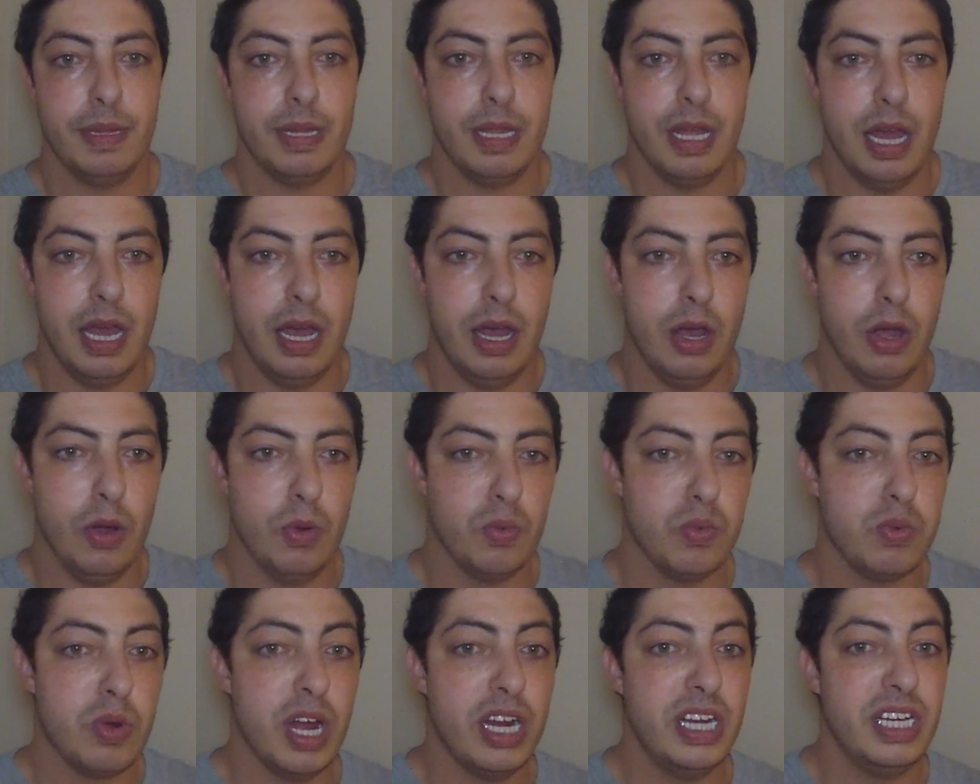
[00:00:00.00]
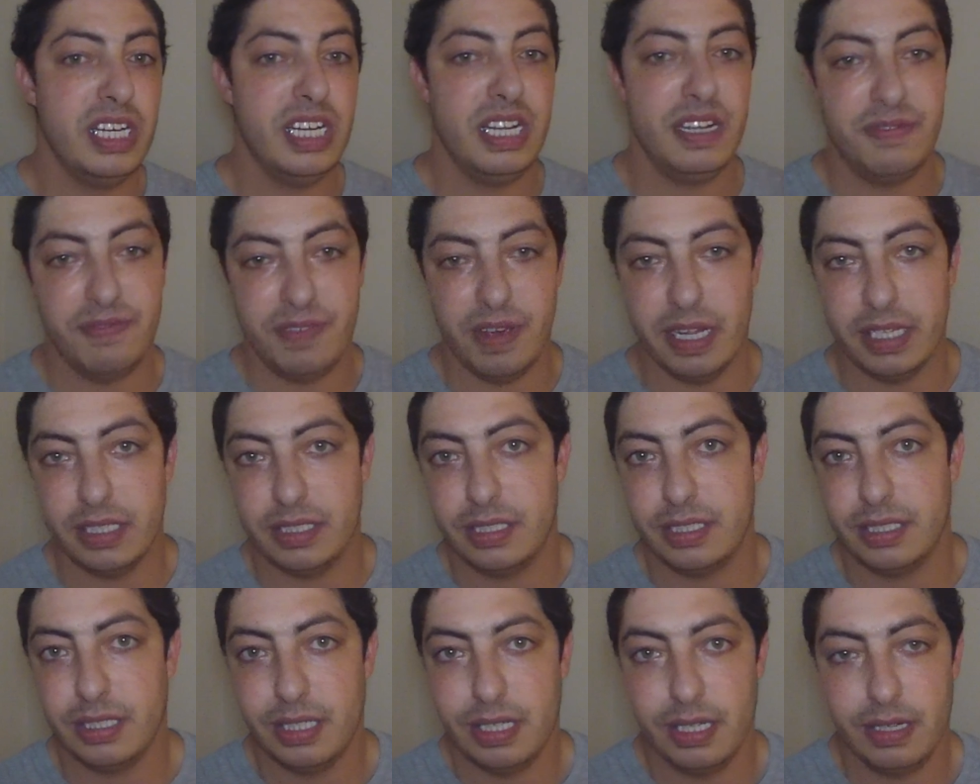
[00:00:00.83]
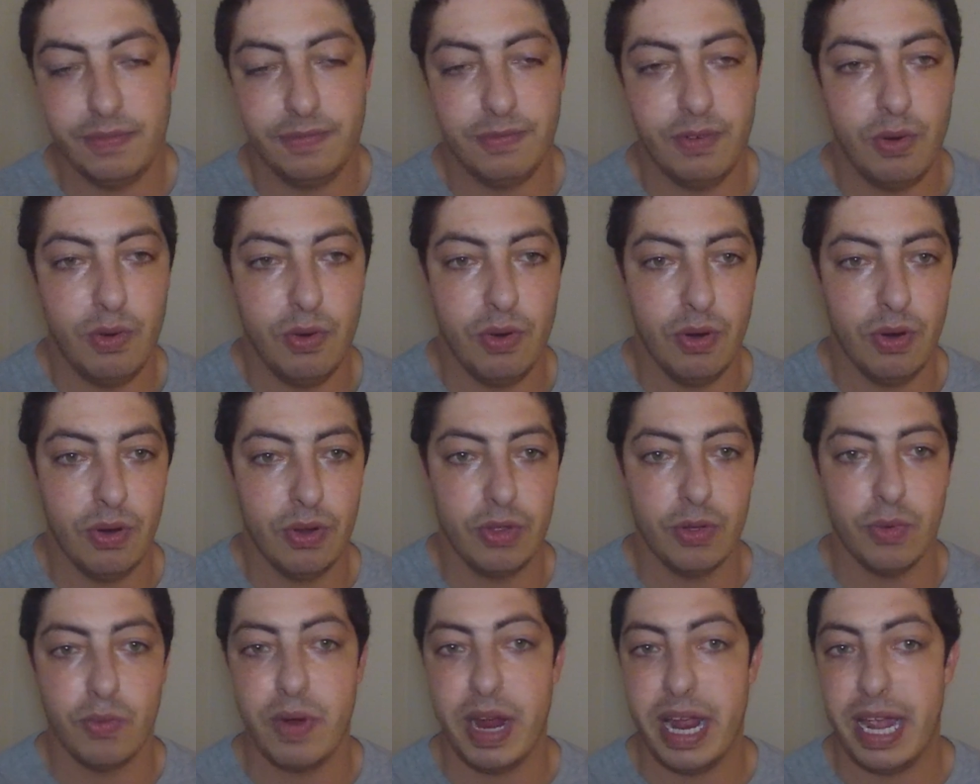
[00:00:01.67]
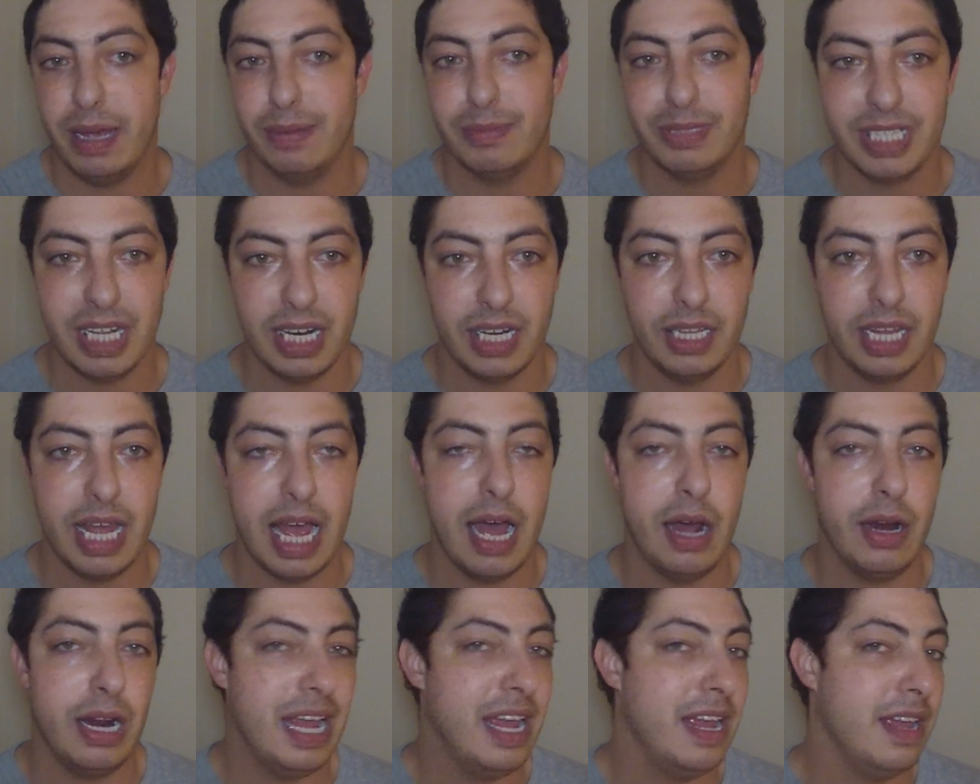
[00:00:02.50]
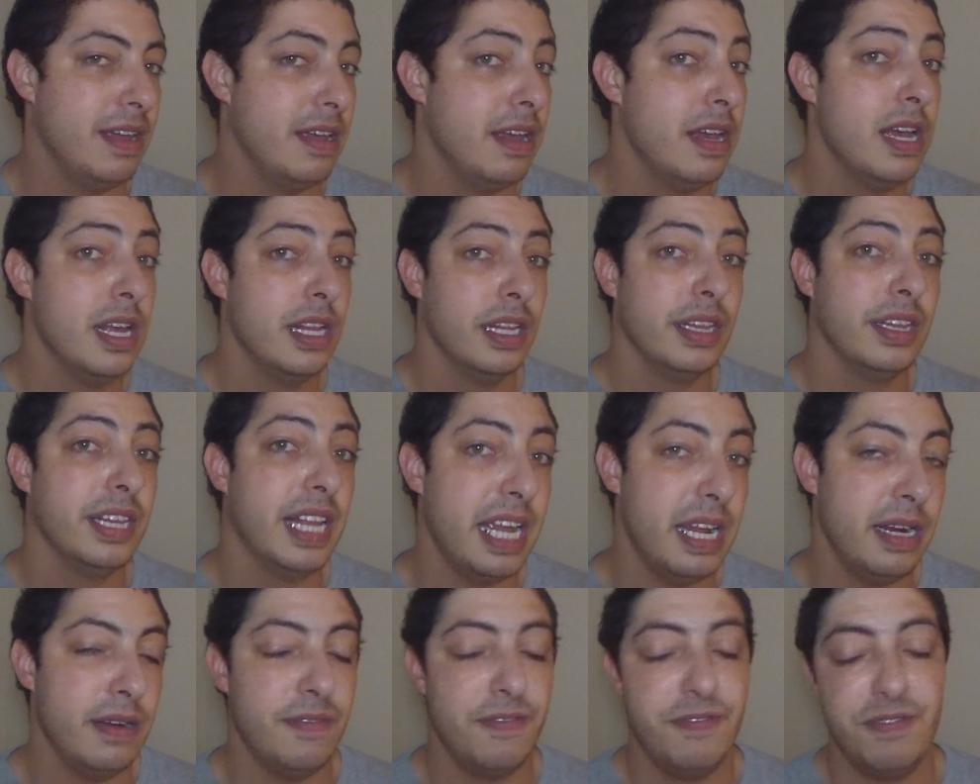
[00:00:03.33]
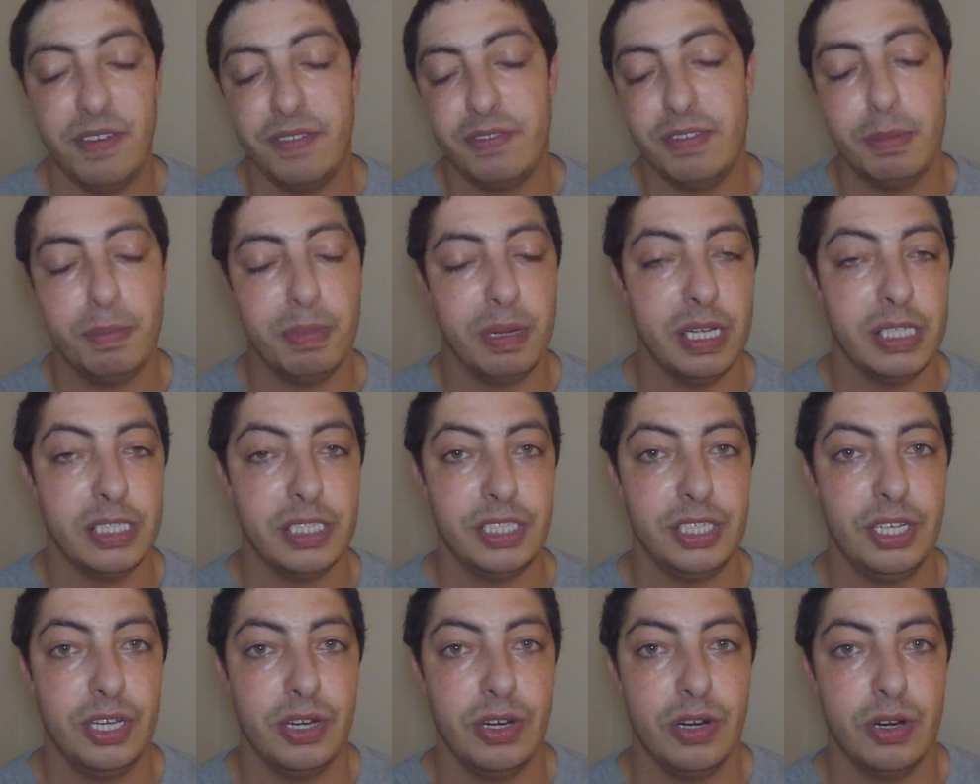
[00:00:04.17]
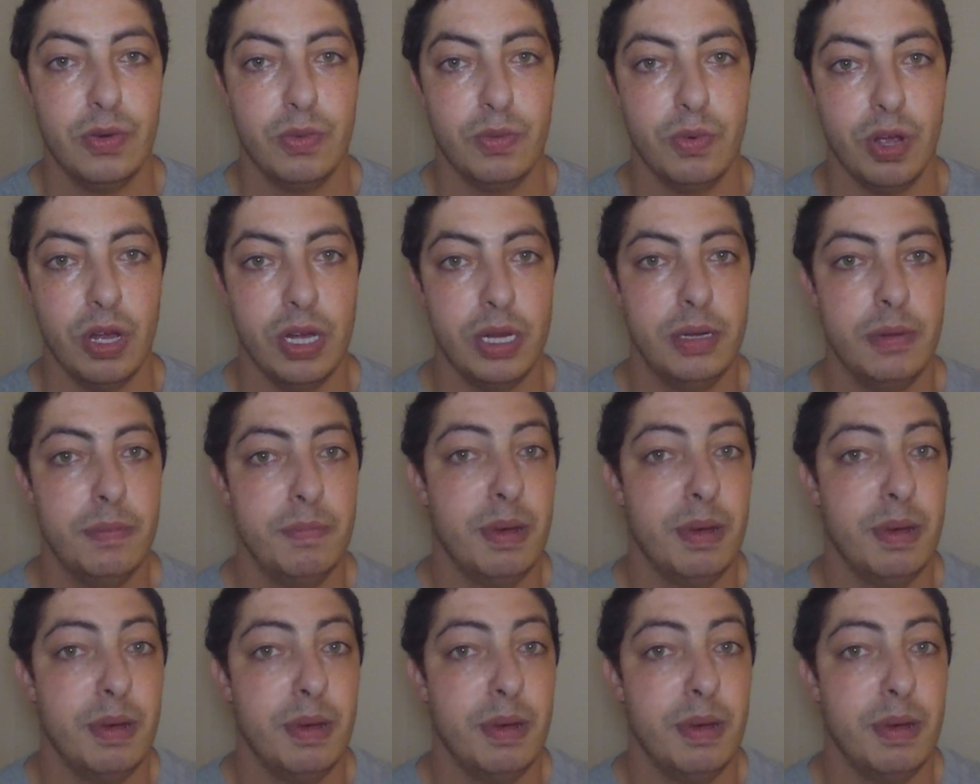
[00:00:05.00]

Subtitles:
Run defense for the Rams that allowed a late 50-plus yard run,